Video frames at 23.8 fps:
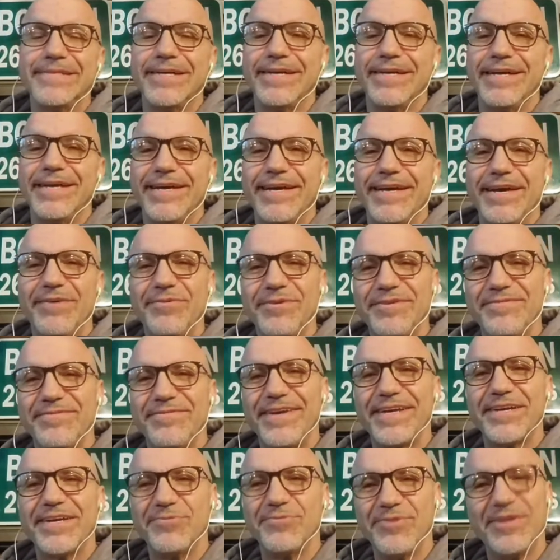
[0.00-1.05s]
wonder if I
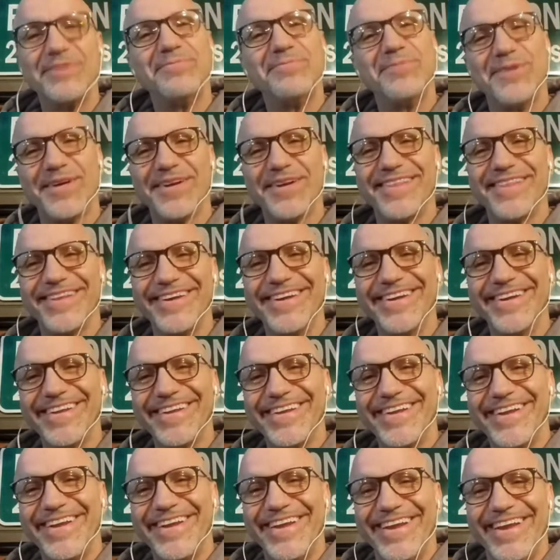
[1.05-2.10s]
can run a marathon.
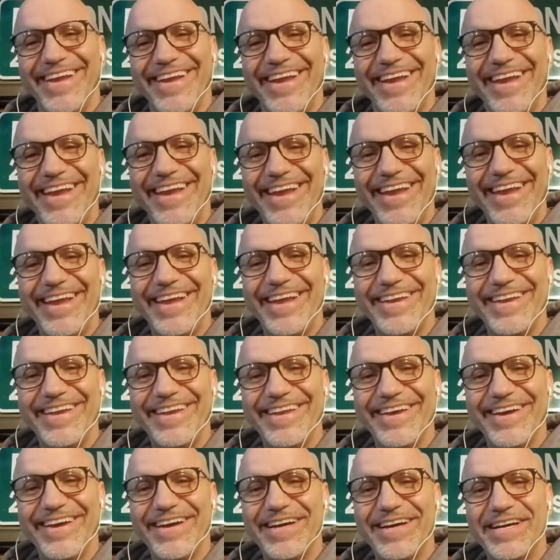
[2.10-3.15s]
And
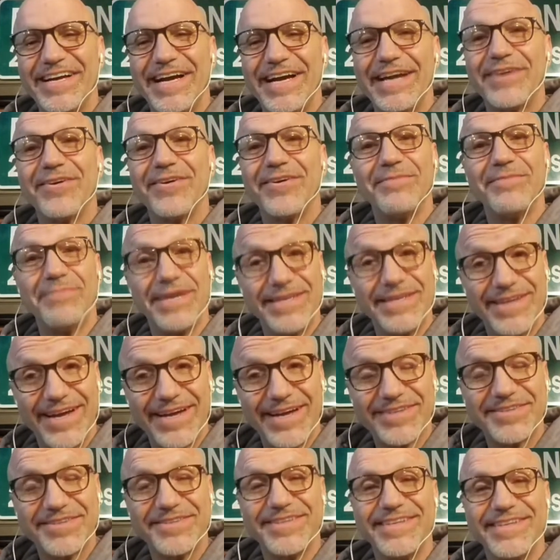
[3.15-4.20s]
I called my
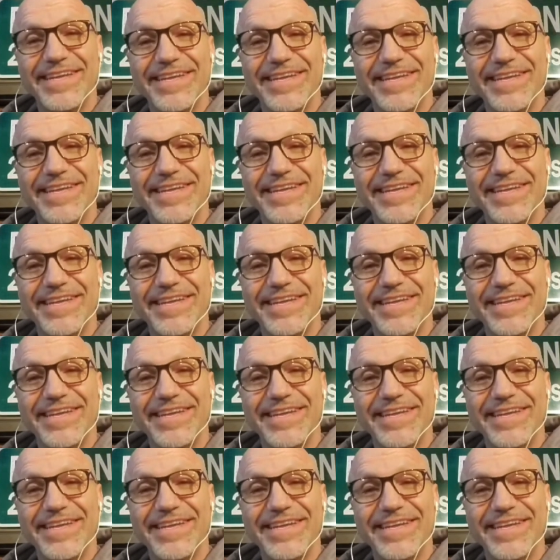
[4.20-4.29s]
doctor the next